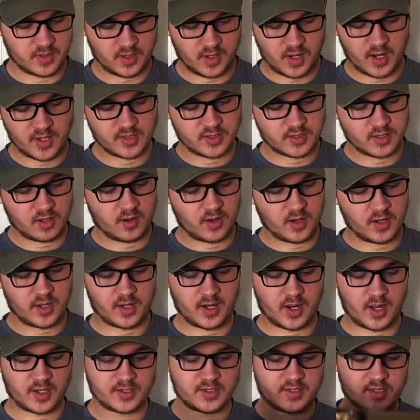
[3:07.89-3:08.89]
And I saw it and
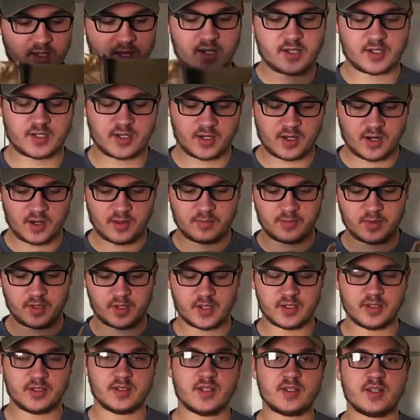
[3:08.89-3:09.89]
I snatched it up
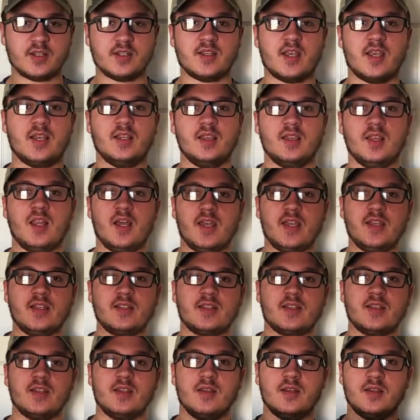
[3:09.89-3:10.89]
because this is a
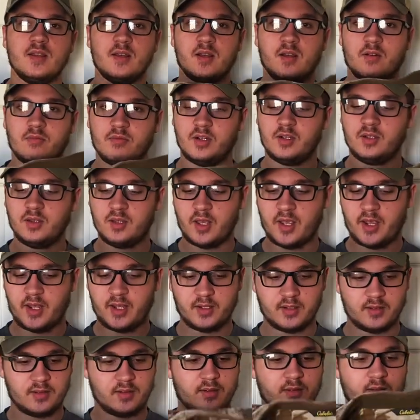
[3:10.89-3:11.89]
light, real
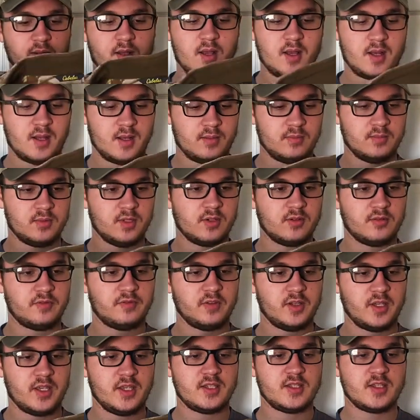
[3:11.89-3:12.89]
light um, little
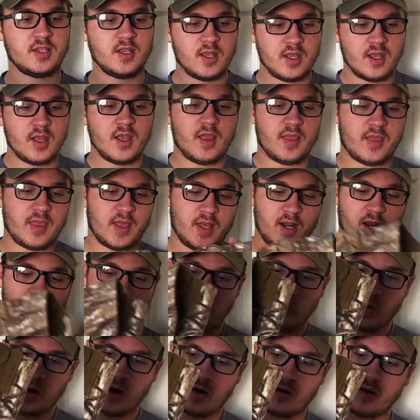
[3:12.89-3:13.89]
fleece that I
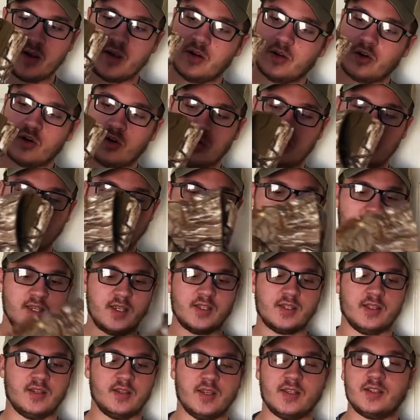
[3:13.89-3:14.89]
wear in early
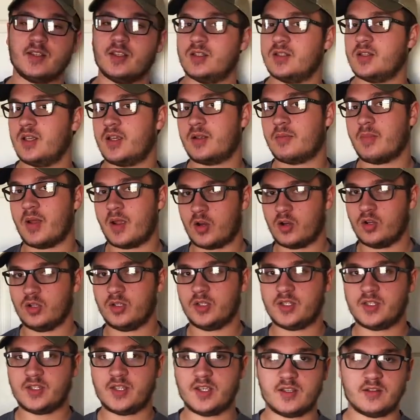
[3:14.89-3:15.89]
season. This is like my
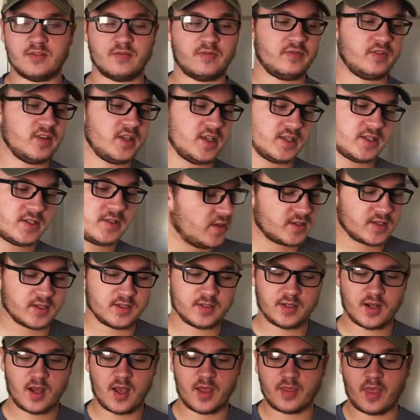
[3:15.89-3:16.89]
early season fleece. This is
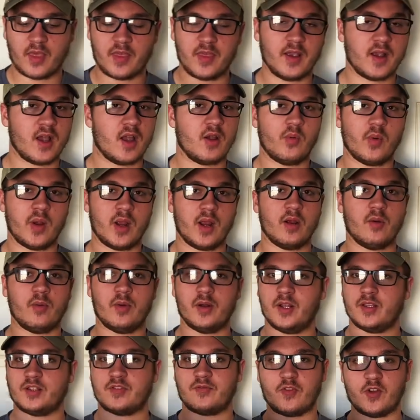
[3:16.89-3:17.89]
not the thing I wear
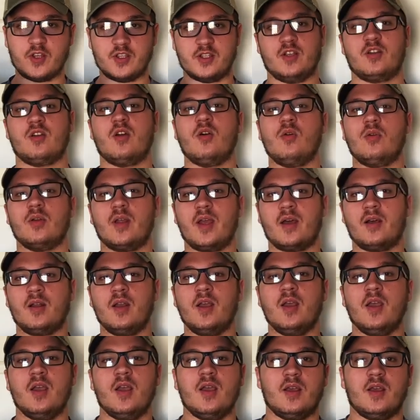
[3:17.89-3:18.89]
when it's freezing cold out
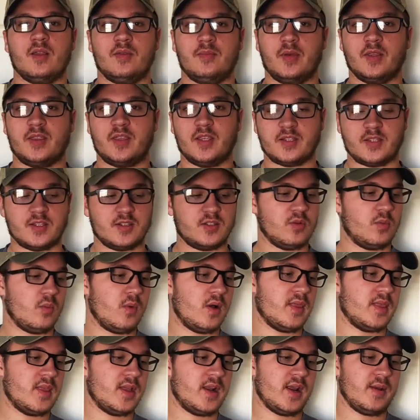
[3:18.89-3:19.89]
but this is the
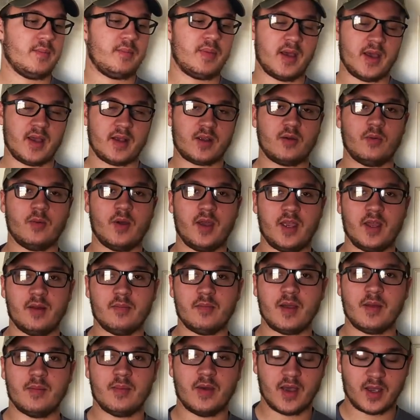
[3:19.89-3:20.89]
one that I pack away in
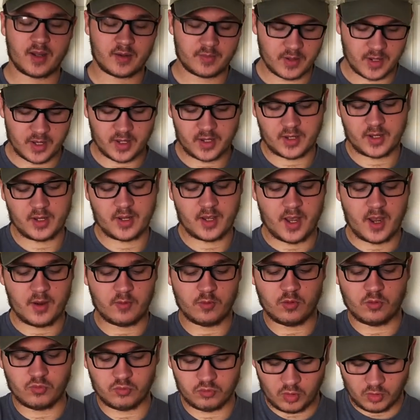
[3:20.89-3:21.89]
my backpack. I
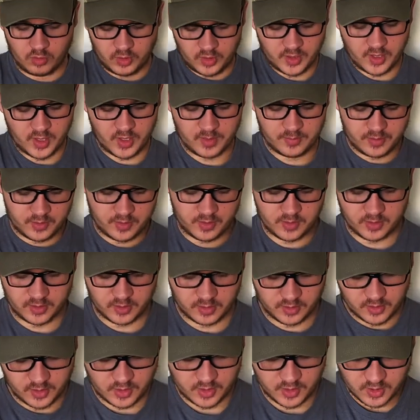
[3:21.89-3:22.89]
will roll it up
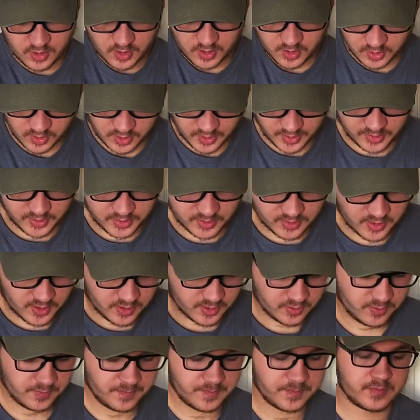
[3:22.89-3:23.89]
like
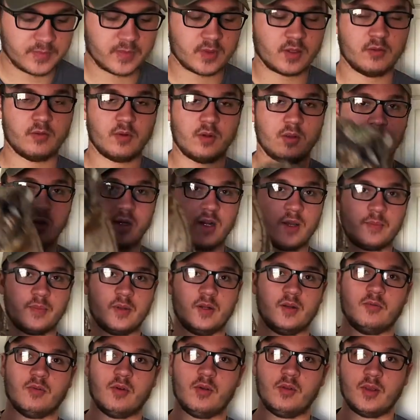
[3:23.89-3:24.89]
so, roll it up
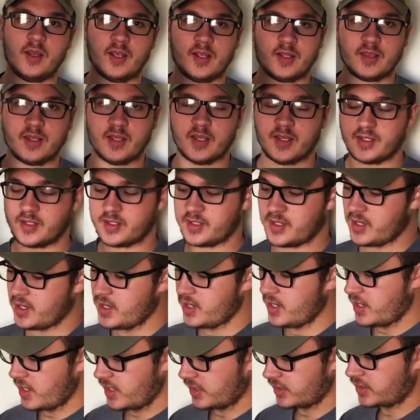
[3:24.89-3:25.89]
in a roll like this
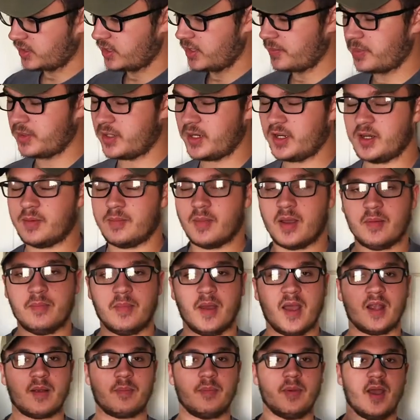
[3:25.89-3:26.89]
and clip it into my
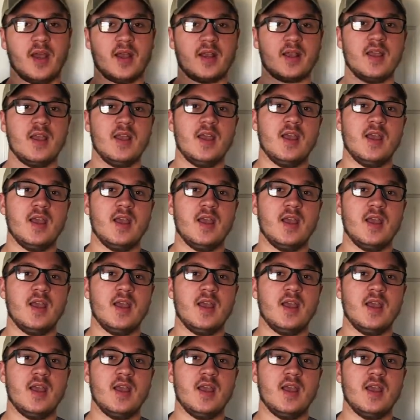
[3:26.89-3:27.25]
backpack.